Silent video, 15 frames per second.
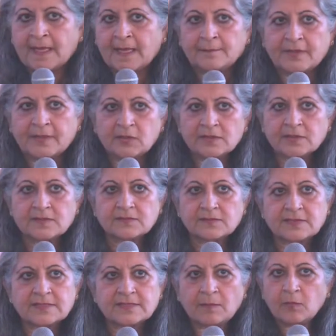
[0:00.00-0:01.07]

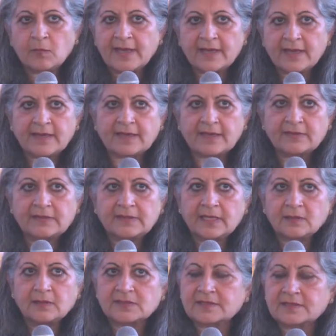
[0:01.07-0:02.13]
Because somewhere
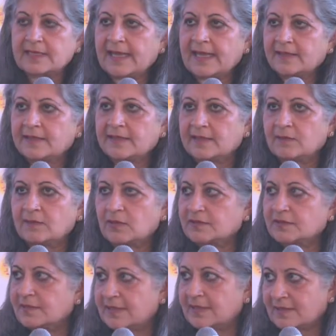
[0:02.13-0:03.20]
everything was connected,
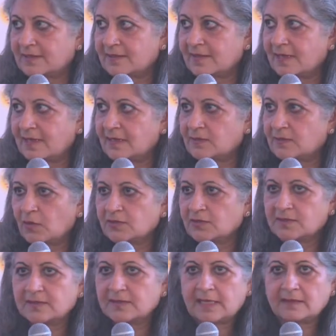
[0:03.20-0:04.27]
wasn't it? It
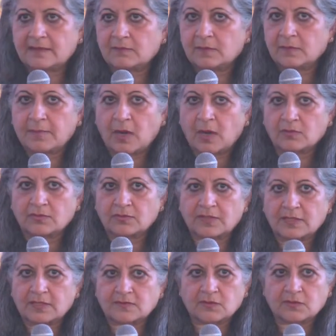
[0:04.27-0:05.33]
wasn't that there were
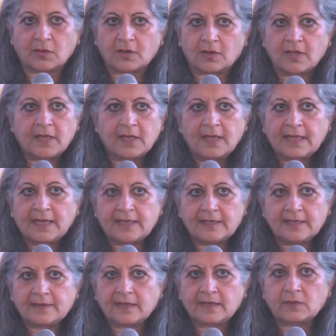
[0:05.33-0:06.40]
boundaries or
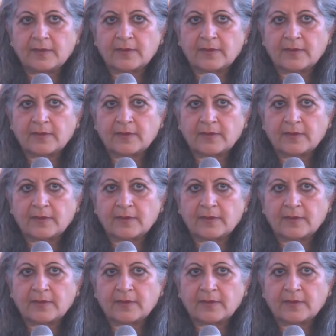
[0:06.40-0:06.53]
anything.